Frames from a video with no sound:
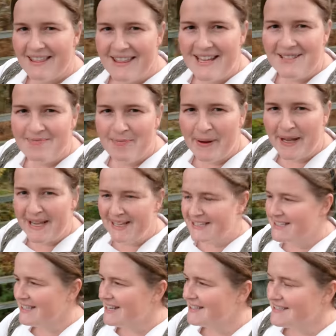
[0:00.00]
This
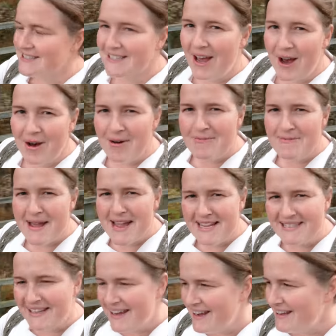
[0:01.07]
bike's so
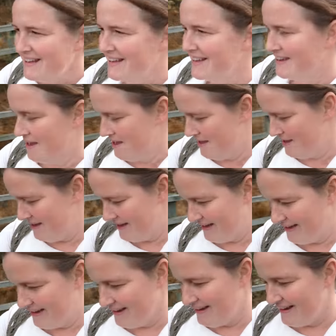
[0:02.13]
amazing!
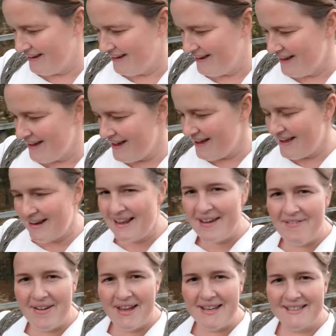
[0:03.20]
Oh, I
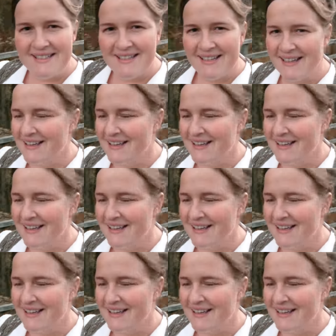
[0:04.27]
love it!